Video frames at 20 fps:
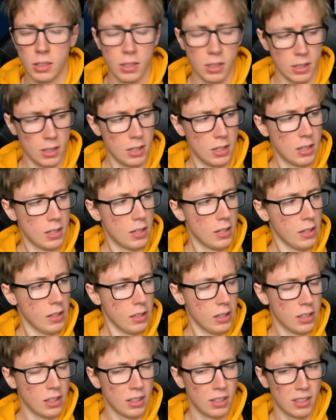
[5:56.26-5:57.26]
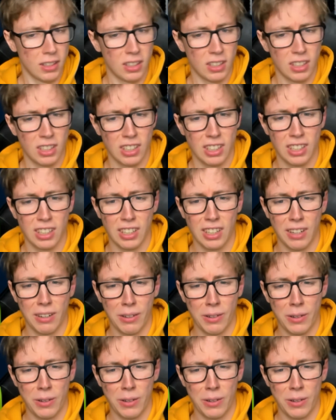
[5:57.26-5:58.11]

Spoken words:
No one is speaking in this clip.